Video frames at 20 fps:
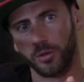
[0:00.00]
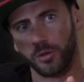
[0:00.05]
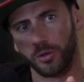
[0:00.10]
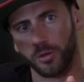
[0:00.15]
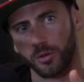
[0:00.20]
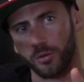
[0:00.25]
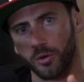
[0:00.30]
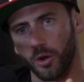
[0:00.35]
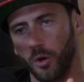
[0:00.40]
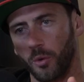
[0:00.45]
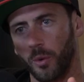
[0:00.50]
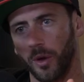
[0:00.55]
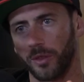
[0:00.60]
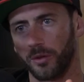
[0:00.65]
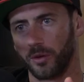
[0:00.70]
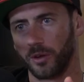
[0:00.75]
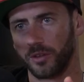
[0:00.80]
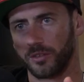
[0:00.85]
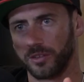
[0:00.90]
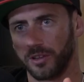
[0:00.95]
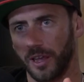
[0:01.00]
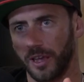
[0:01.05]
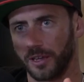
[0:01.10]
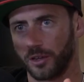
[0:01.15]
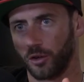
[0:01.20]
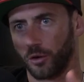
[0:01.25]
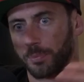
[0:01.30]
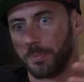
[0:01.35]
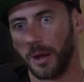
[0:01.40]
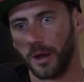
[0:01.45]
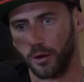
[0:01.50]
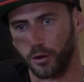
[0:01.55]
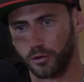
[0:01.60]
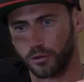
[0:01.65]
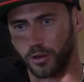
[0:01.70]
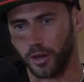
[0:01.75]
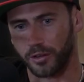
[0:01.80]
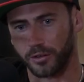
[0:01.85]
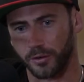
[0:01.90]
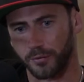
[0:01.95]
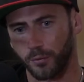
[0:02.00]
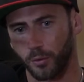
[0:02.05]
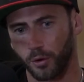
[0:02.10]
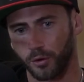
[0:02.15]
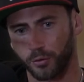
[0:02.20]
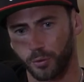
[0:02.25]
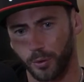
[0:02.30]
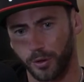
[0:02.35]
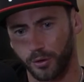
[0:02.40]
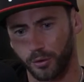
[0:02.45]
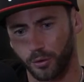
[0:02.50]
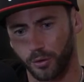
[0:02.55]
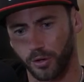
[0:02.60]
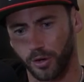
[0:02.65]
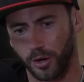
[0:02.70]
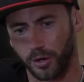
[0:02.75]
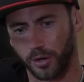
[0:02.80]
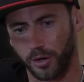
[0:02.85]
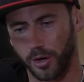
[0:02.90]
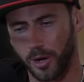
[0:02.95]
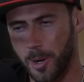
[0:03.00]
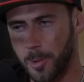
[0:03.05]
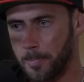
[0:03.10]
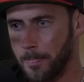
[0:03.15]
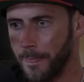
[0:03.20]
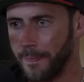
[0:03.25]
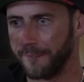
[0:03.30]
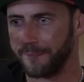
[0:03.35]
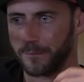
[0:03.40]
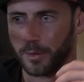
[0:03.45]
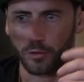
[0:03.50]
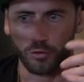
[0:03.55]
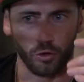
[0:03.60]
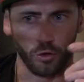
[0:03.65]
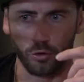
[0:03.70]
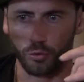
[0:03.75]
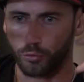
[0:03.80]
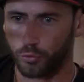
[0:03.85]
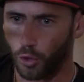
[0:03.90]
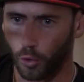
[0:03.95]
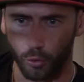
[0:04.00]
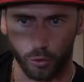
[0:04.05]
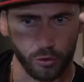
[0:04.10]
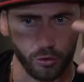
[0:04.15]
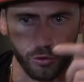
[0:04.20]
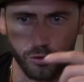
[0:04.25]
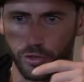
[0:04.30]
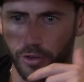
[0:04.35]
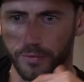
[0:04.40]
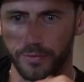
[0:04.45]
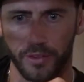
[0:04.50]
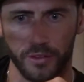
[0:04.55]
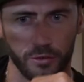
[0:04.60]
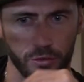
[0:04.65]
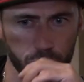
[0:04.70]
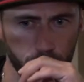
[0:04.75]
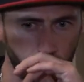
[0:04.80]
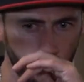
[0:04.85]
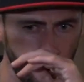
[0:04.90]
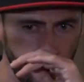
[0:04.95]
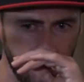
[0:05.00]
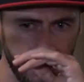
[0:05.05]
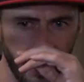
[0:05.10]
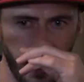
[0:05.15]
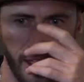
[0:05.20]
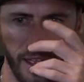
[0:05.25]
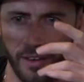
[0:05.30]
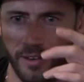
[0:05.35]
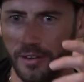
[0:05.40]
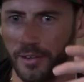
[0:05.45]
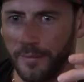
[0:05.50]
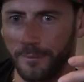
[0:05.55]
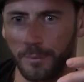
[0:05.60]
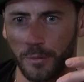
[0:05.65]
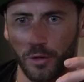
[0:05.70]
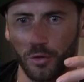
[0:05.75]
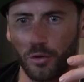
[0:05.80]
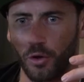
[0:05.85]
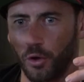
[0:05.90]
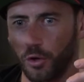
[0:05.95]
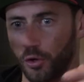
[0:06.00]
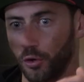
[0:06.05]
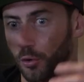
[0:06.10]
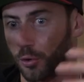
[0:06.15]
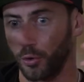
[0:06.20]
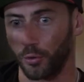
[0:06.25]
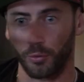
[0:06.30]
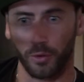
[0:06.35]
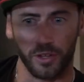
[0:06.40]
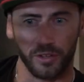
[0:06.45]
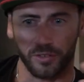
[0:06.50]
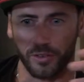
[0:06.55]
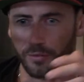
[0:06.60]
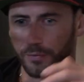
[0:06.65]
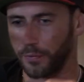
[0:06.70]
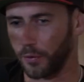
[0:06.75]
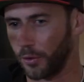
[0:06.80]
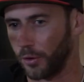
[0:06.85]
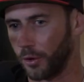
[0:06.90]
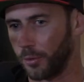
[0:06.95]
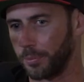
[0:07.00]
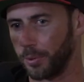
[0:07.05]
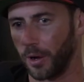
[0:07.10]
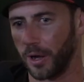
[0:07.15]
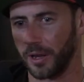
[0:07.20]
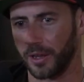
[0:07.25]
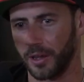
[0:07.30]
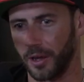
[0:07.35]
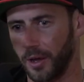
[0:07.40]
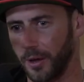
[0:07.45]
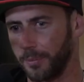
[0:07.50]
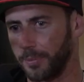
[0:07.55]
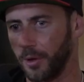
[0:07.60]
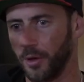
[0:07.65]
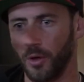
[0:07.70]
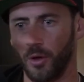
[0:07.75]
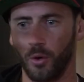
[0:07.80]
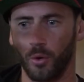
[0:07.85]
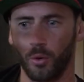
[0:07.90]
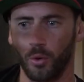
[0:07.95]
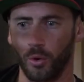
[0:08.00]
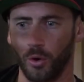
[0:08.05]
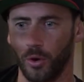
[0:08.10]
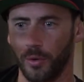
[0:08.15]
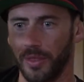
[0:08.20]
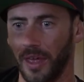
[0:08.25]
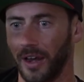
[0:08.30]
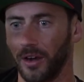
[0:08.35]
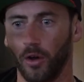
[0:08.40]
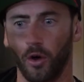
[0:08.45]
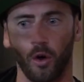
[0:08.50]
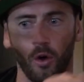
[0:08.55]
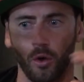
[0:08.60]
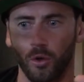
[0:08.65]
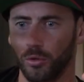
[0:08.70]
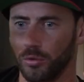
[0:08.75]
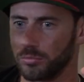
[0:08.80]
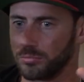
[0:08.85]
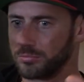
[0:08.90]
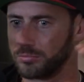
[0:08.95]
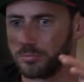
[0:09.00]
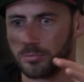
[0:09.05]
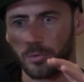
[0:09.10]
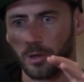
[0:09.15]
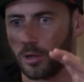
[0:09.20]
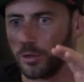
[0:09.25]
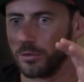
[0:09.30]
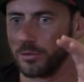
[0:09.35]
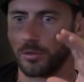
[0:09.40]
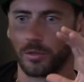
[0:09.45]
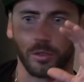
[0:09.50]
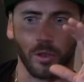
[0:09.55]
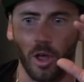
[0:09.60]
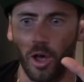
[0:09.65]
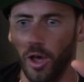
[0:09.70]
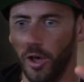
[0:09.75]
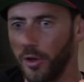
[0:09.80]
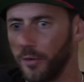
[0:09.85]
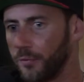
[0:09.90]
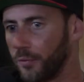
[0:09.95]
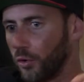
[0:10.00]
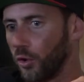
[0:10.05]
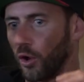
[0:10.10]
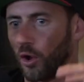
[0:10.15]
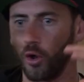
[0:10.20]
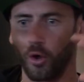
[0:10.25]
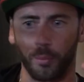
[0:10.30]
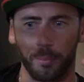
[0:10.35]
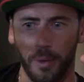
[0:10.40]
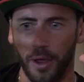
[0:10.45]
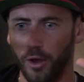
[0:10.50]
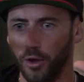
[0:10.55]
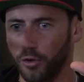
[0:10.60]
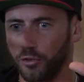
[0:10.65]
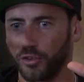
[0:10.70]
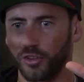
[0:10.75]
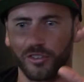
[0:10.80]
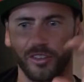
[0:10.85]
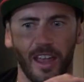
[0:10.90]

You know, whether it's like your parents got divorced when you were younger, so you told yourself this story that, you know, you're the reason for their breakup, or that all love or all marriages